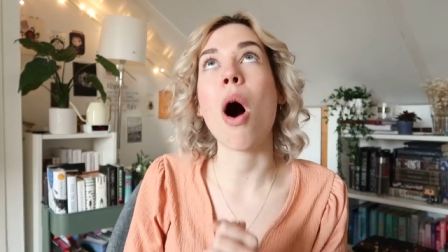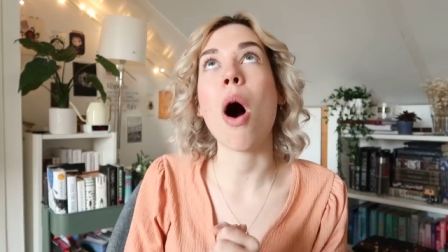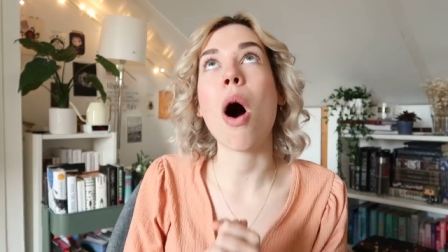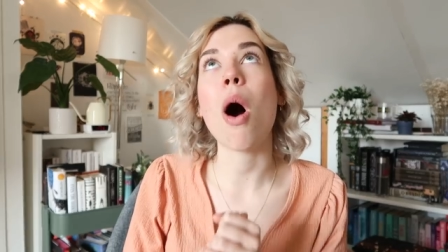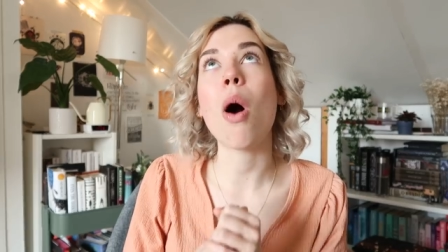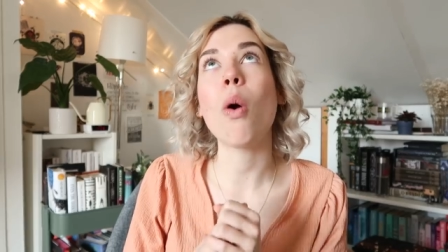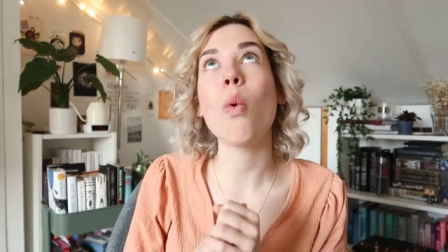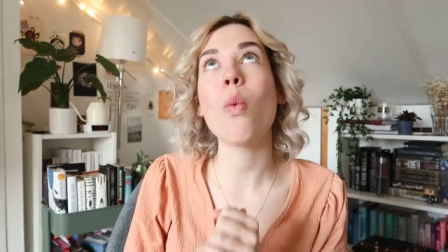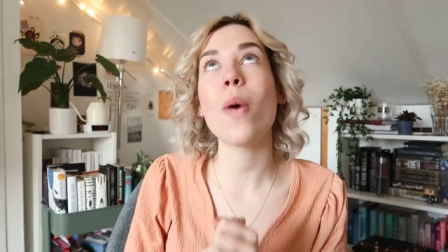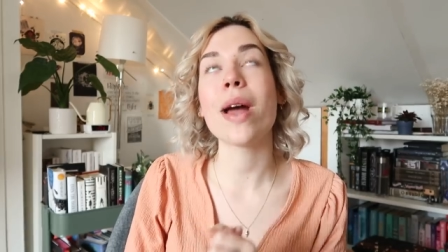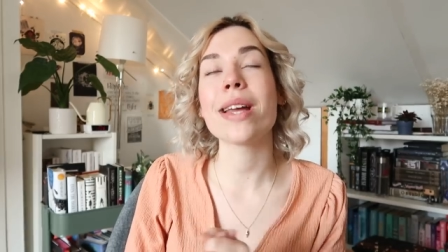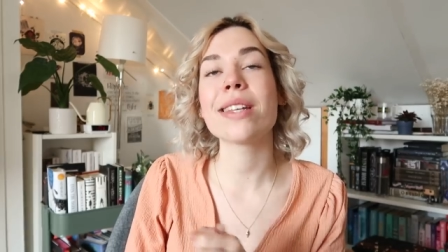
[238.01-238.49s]

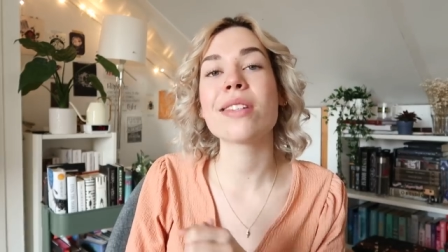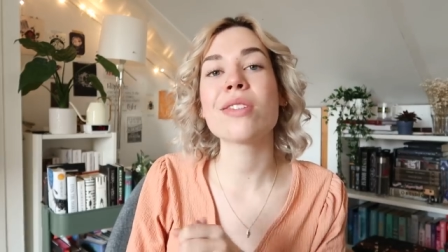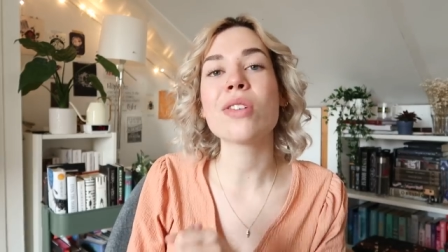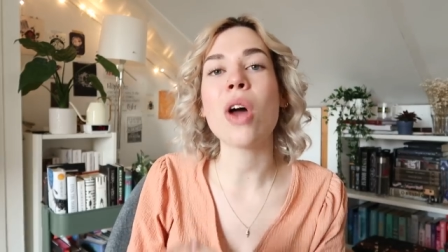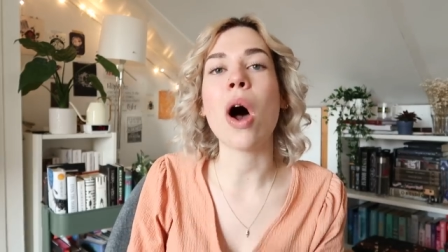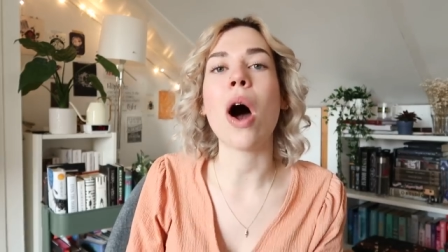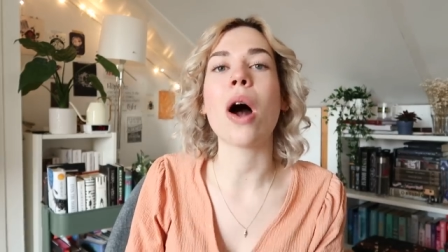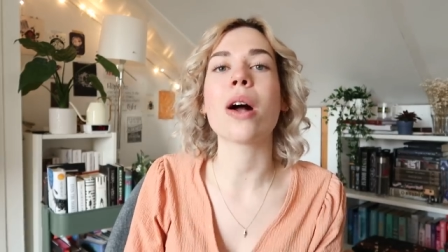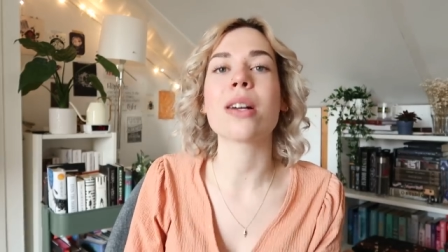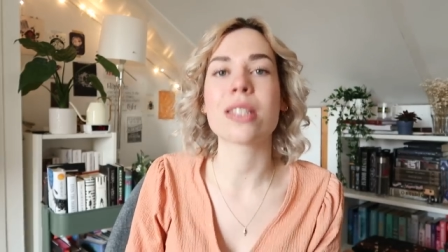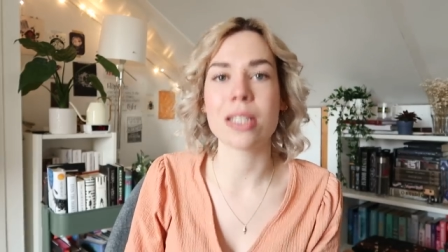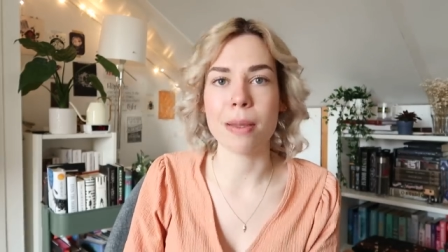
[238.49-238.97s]
always
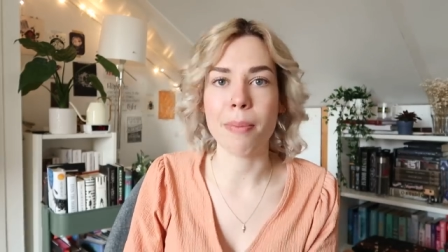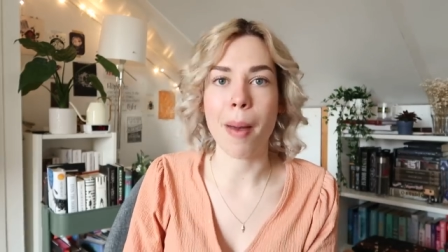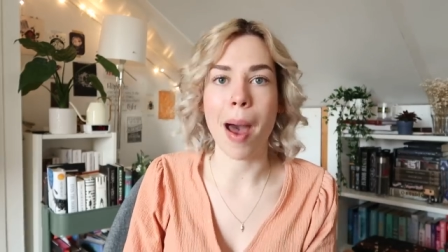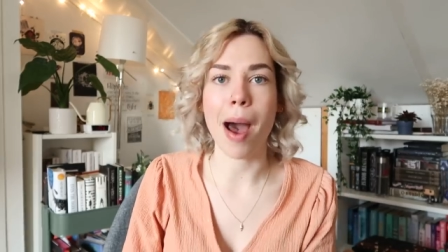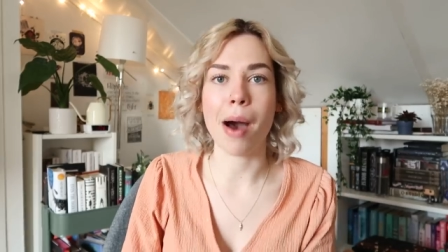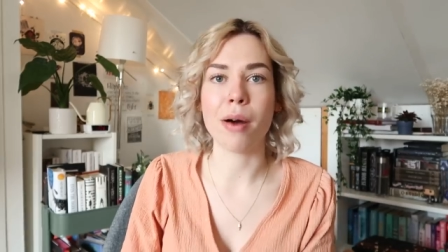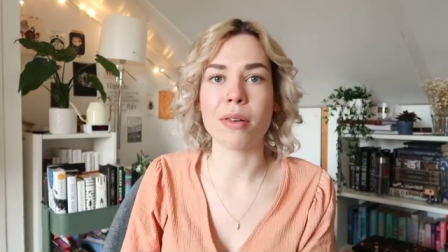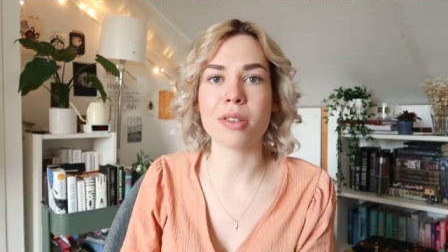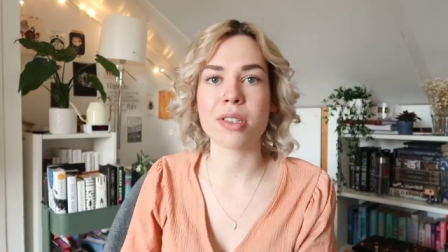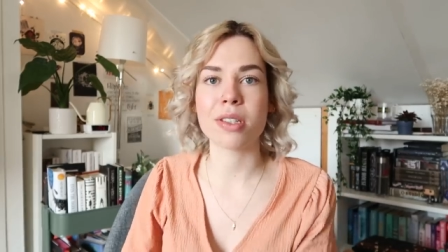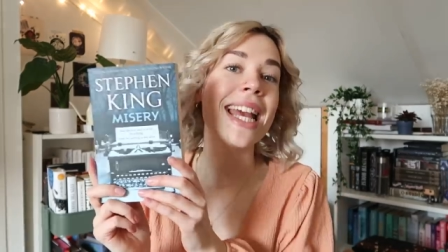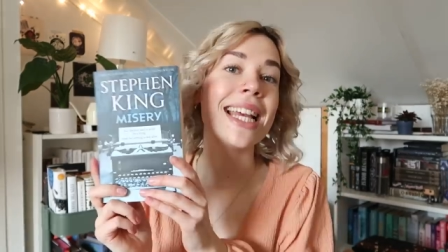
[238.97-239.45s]
talks
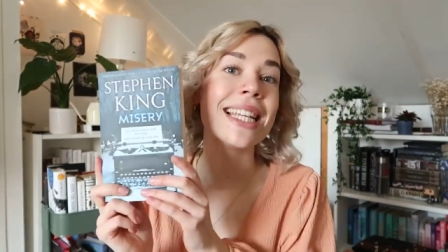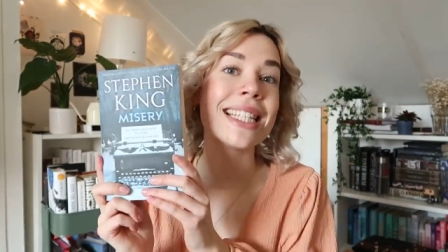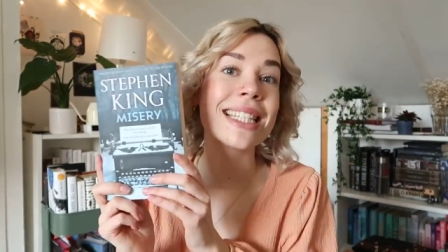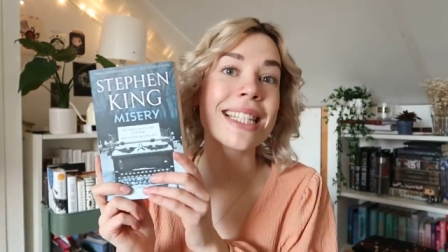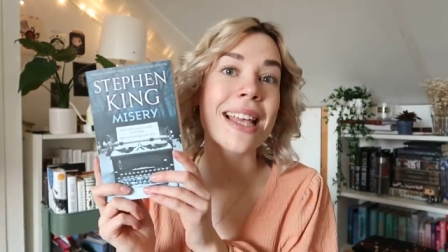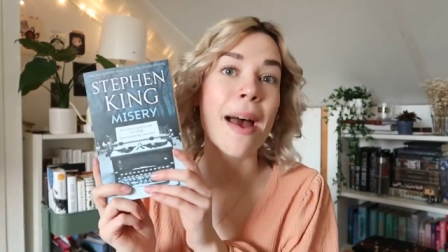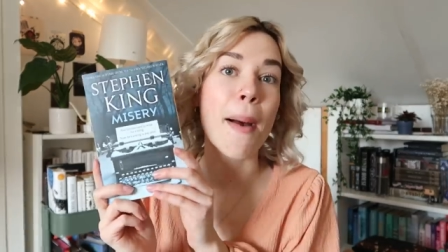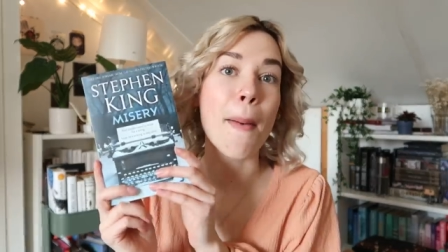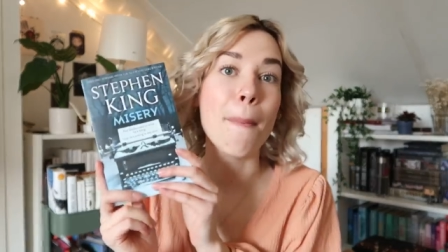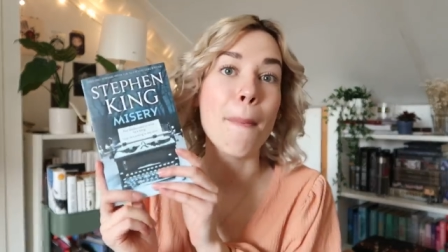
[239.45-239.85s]
about is